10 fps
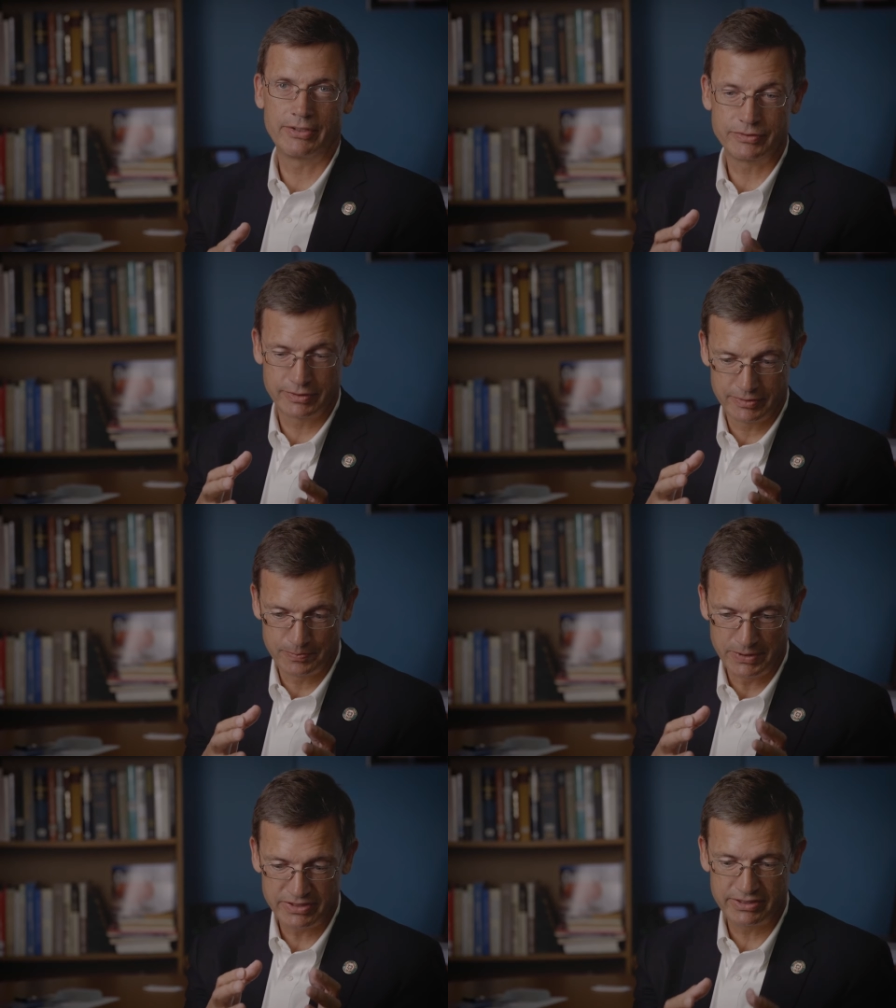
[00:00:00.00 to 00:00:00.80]
on a
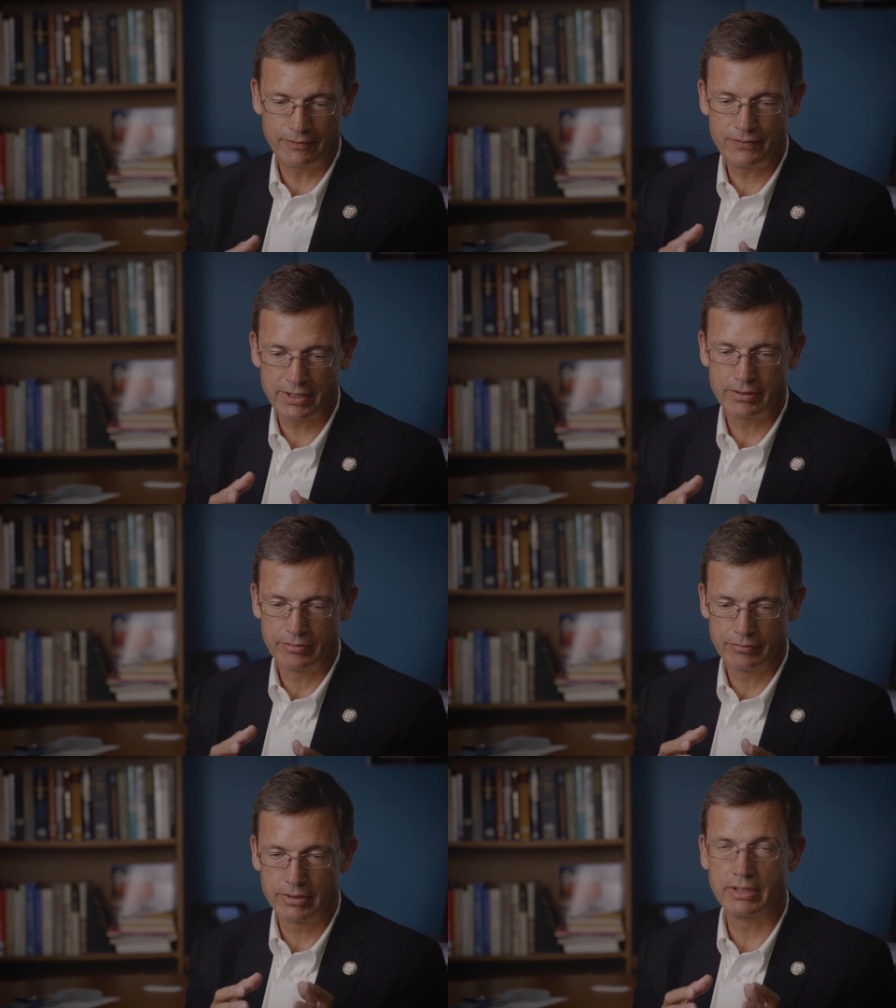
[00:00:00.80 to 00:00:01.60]
specific
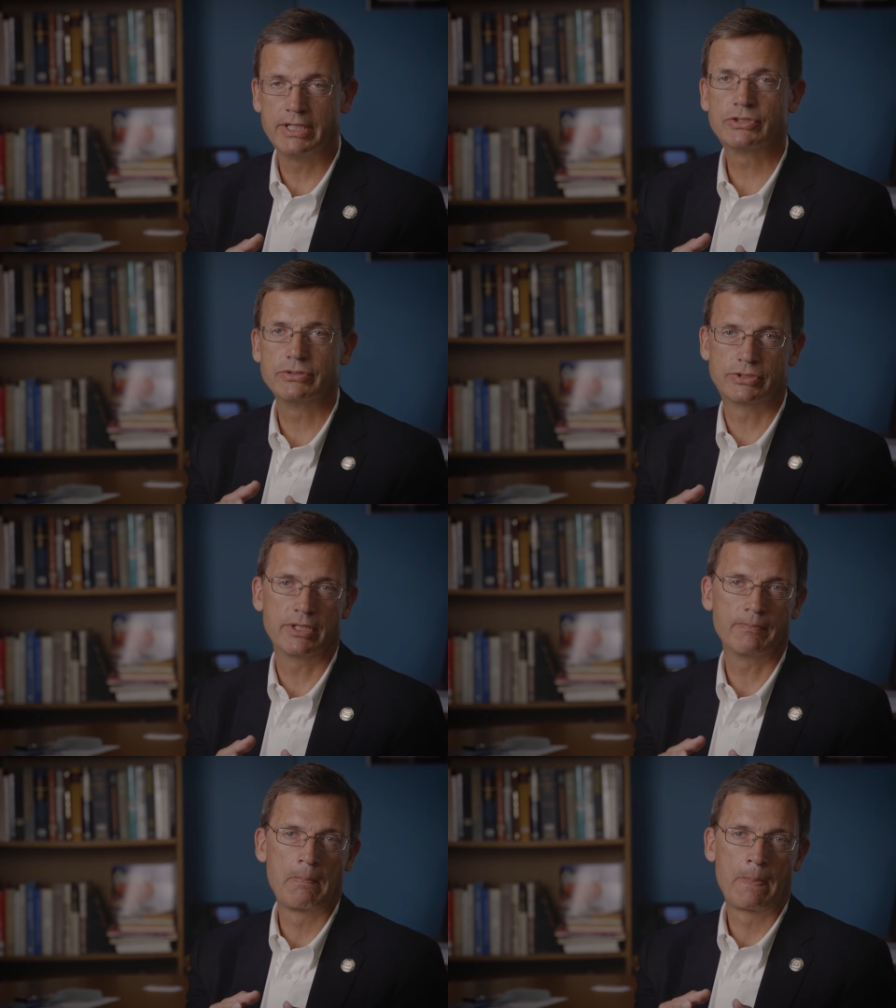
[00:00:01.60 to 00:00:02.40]

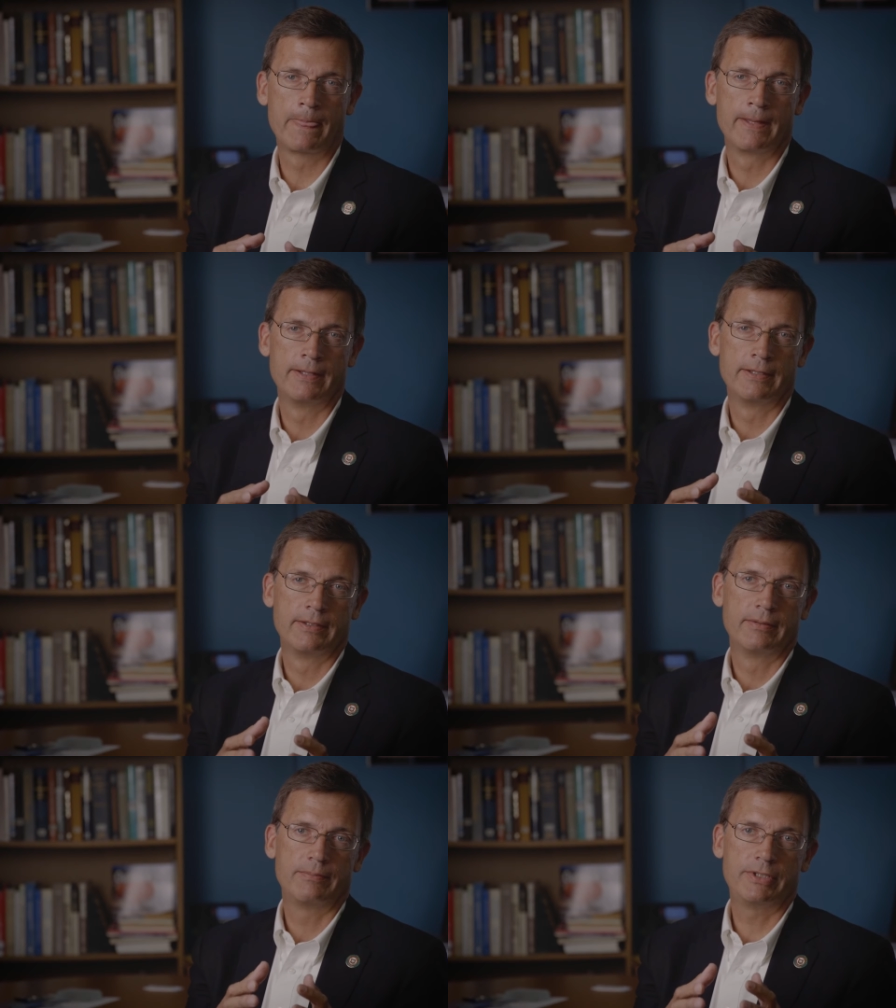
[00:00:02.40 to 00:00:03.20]
relationship
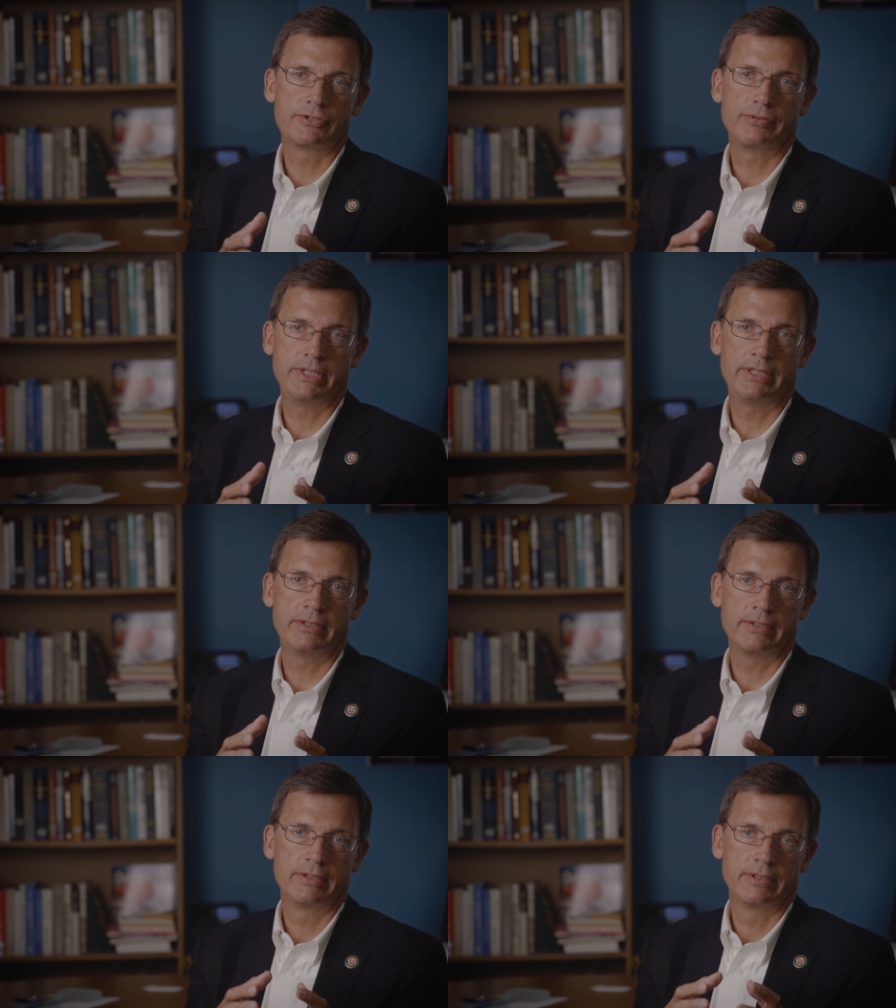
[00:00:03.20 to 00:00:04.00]

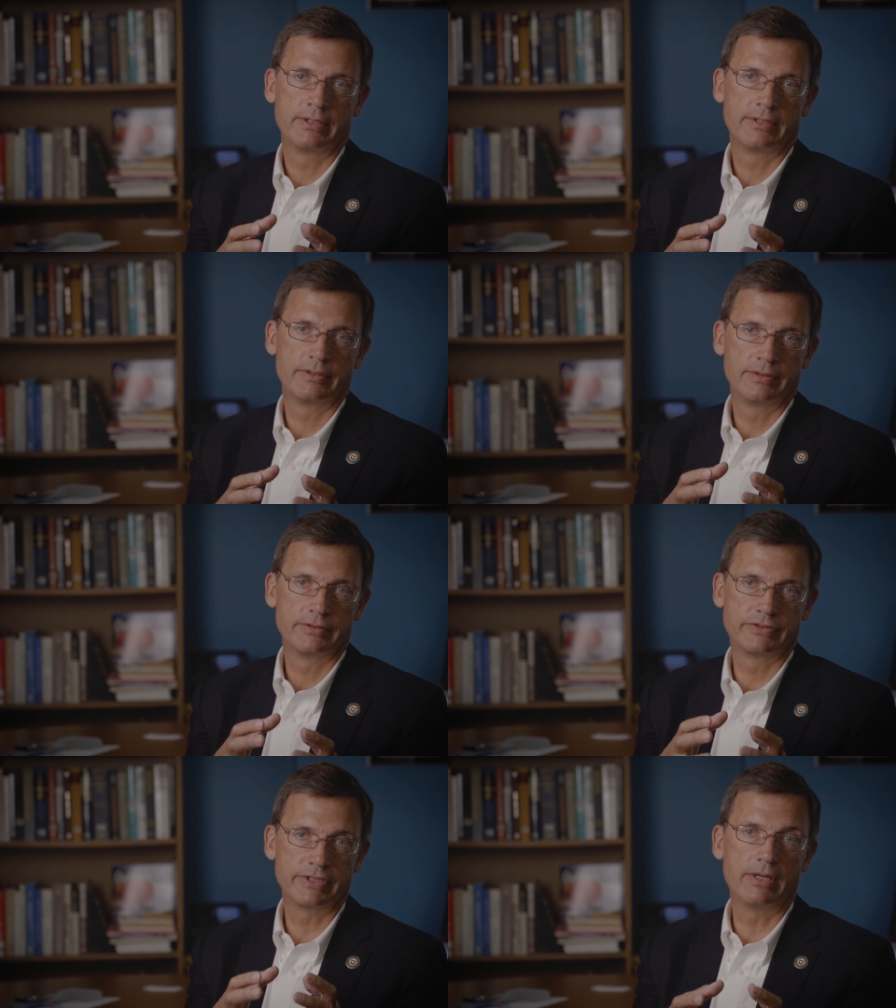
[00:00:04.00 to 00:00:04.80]
between
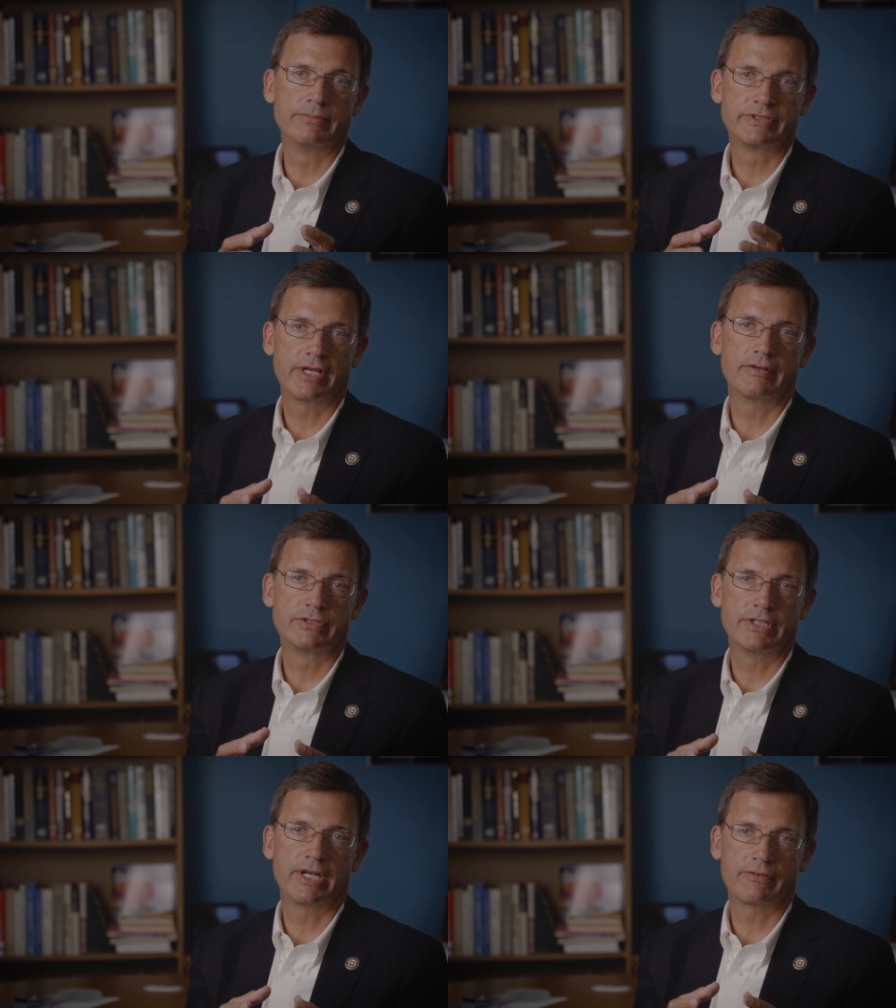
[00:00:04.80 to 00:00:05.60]
some set of
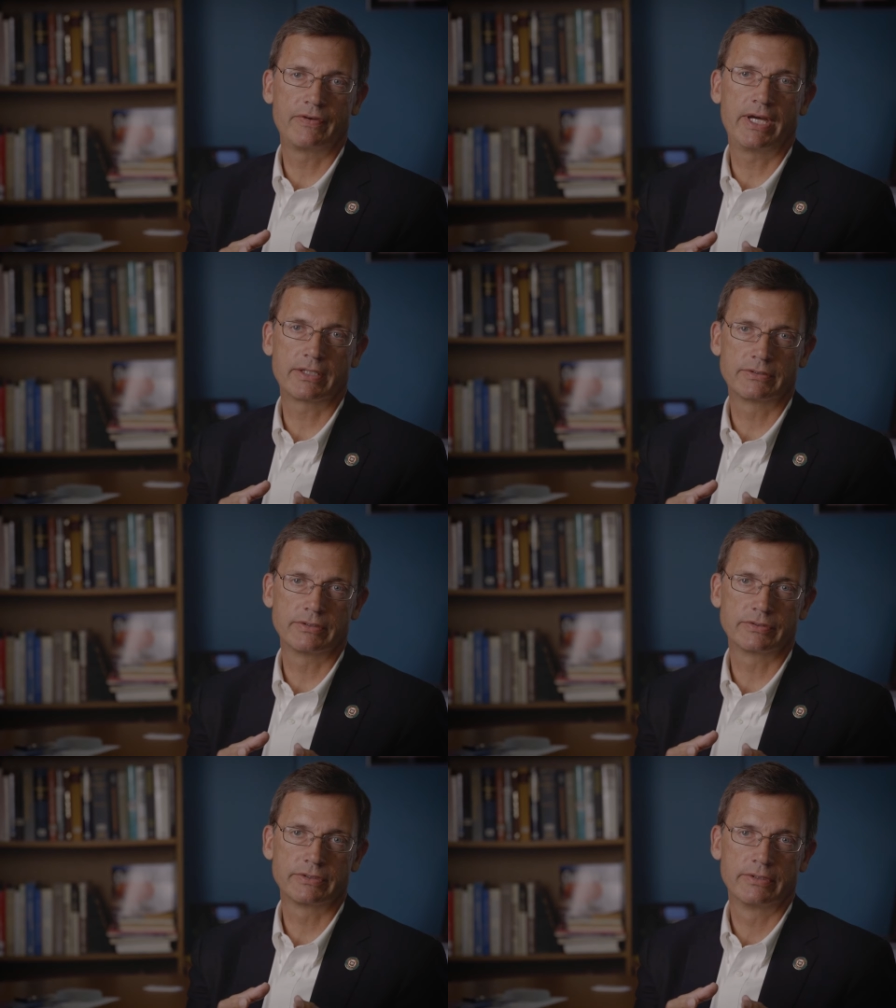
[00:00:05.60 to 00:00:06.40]
genetic
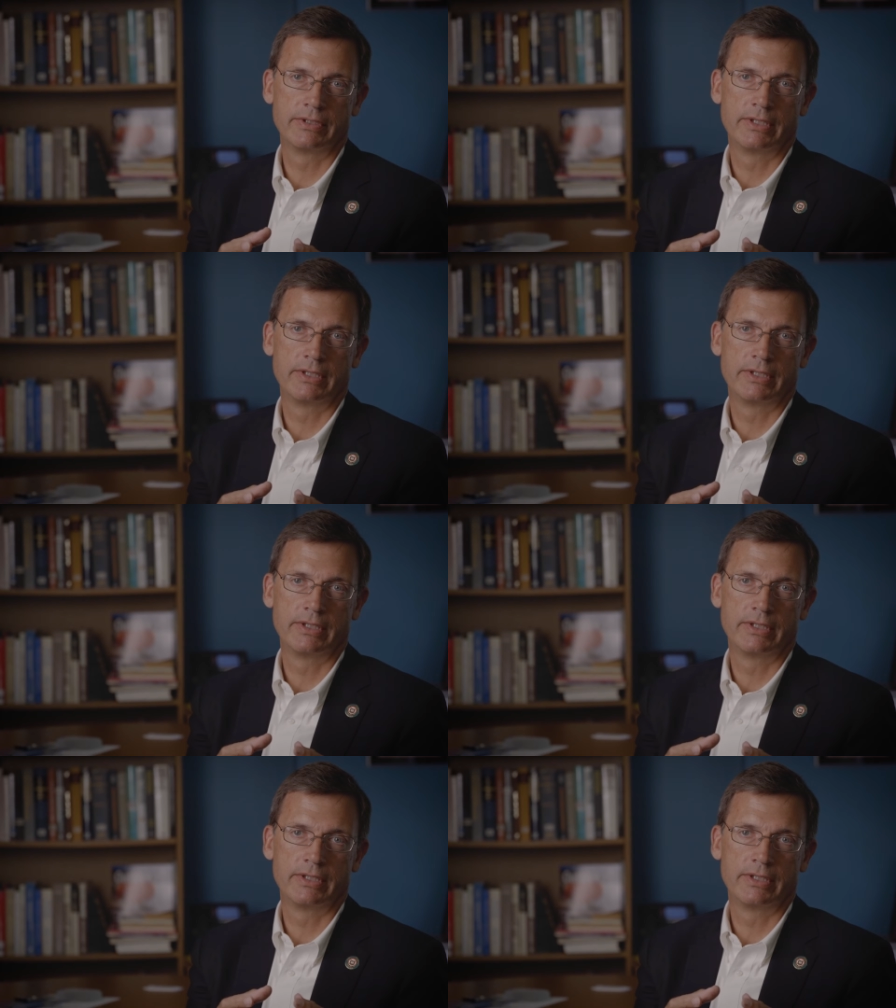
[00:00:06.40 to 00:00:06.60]
factors